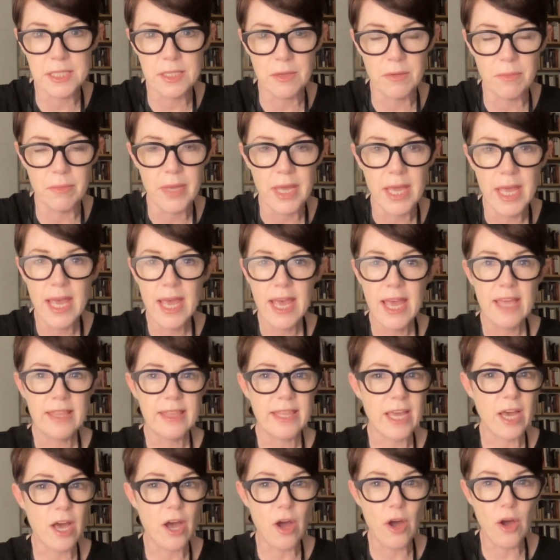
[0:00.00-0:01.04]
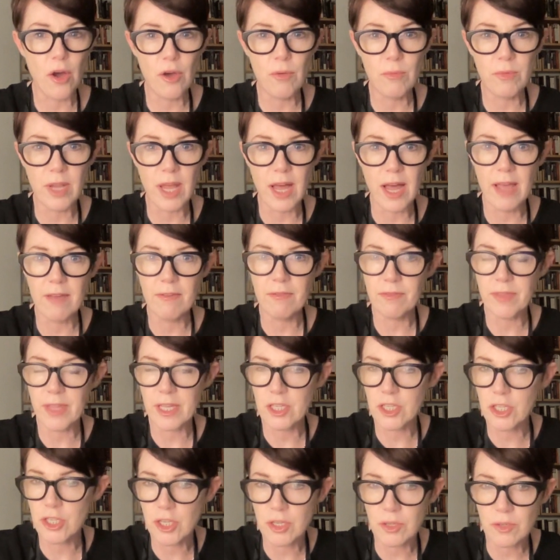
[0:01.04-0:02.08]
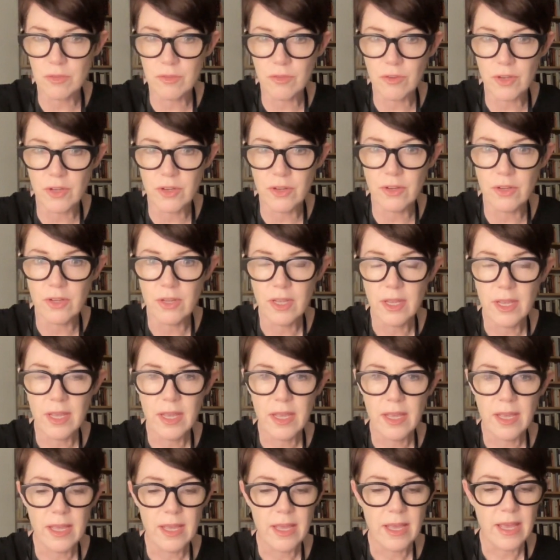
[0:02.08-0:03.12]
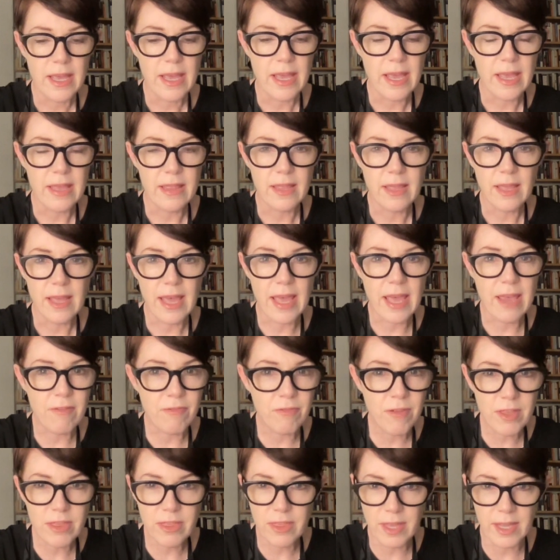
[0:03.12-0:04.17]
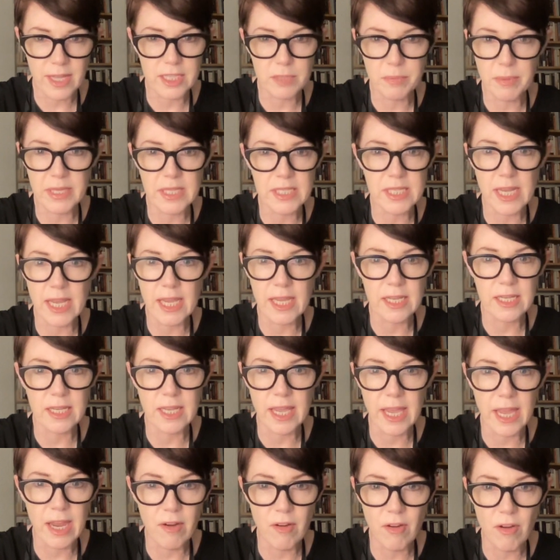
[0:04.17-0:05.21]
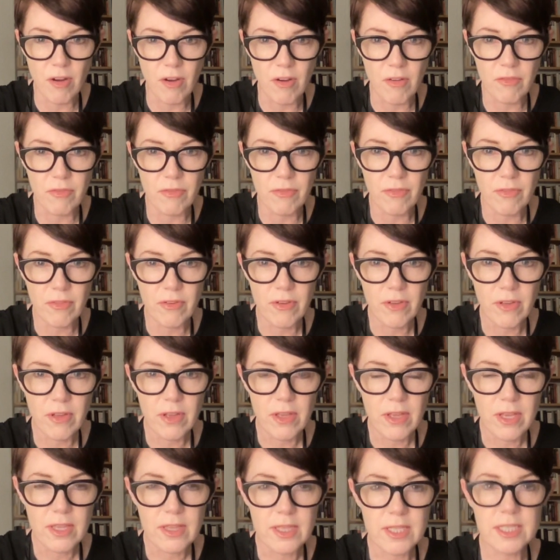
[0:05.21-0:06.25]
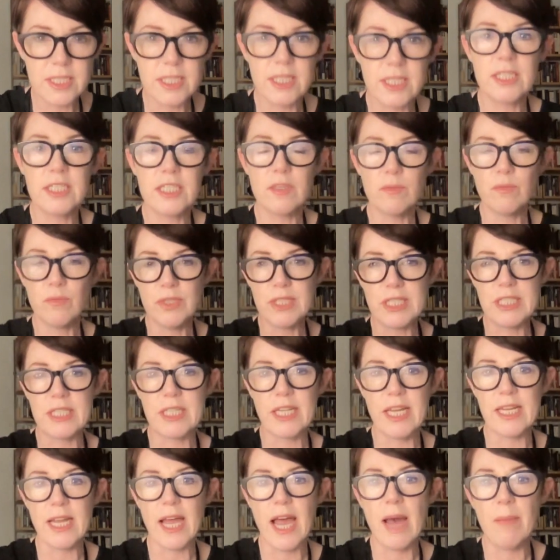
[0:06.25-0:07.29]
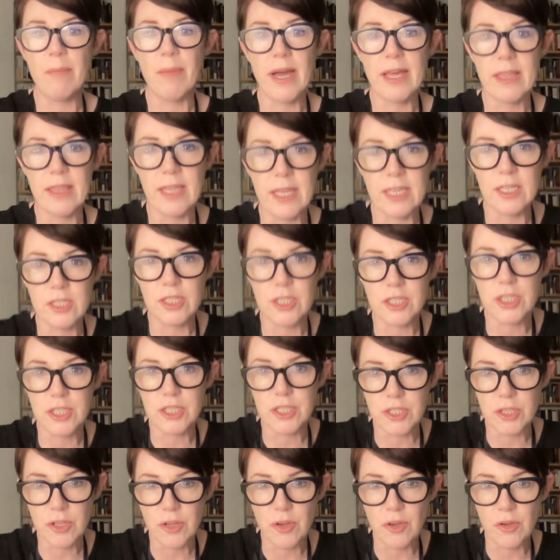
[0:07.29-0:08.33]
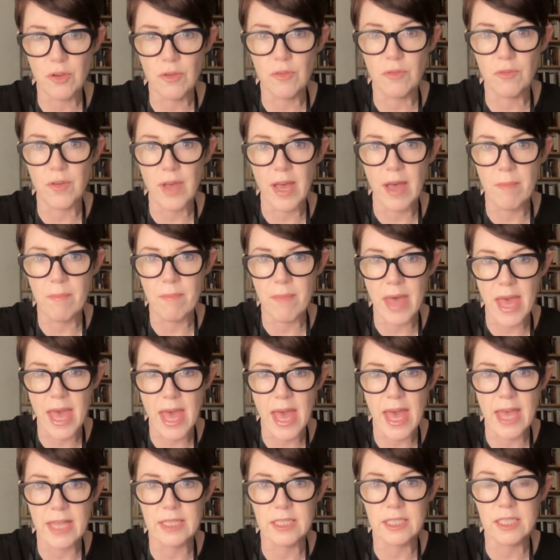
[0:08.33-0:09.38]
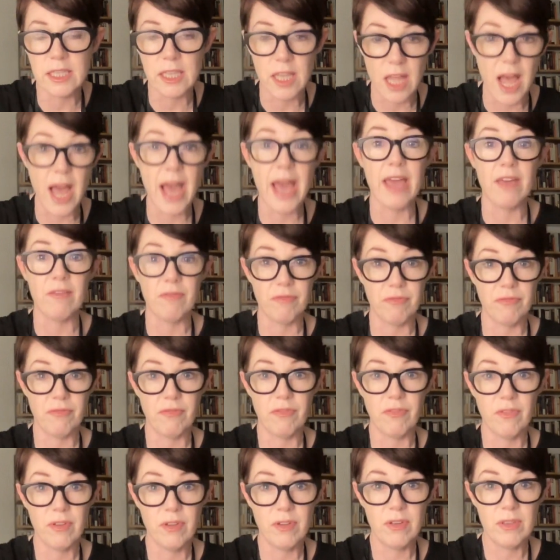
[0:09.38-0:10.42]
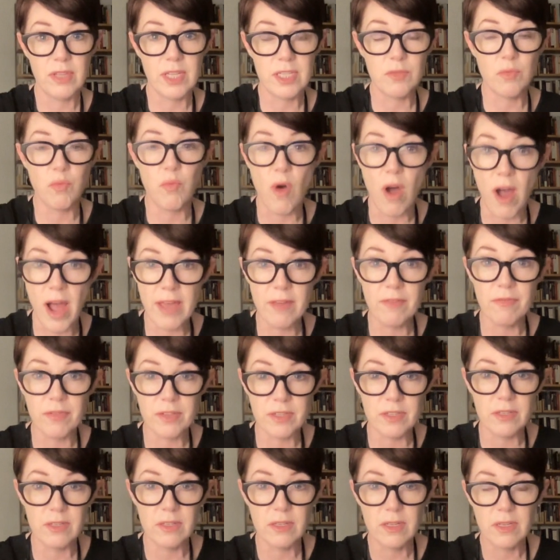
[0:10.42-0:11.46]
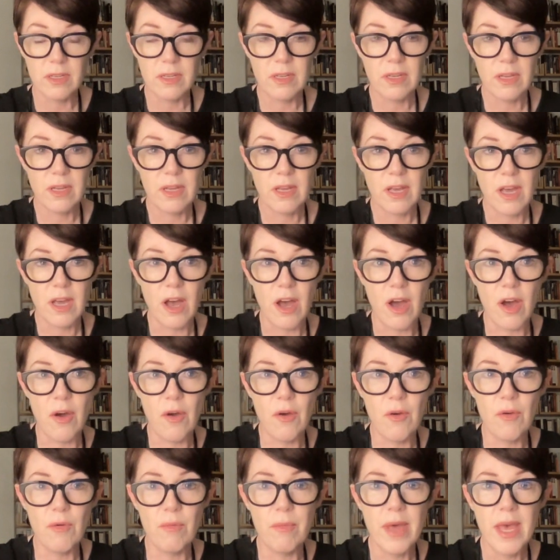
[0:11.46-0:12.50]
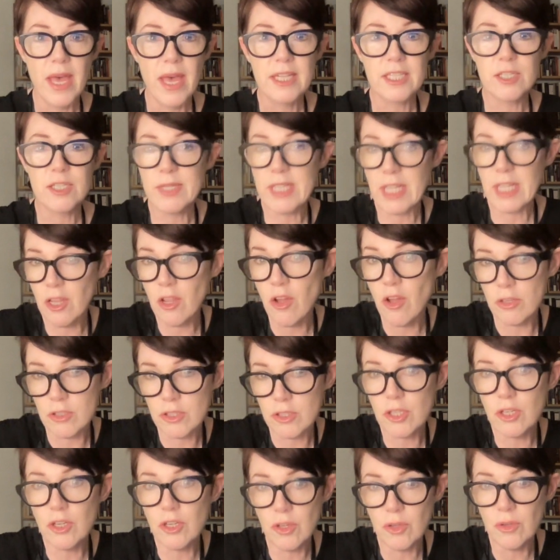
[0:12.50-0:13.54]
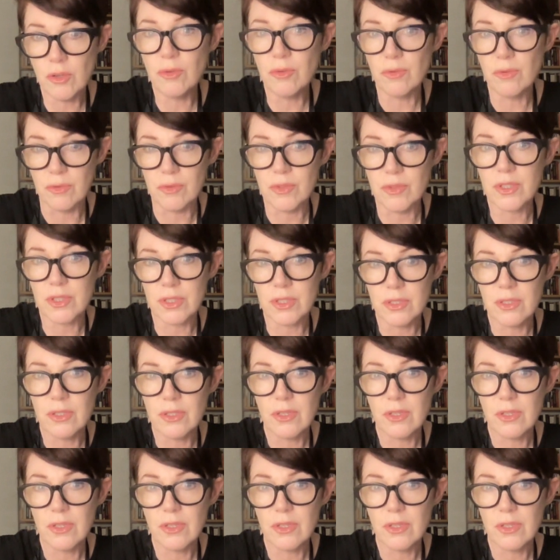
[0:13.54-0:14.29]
them, their home life, their children. Everything has been taken care of. The system was set up, I think, to serve a man's life, his wife and home. So it's a lot to lose.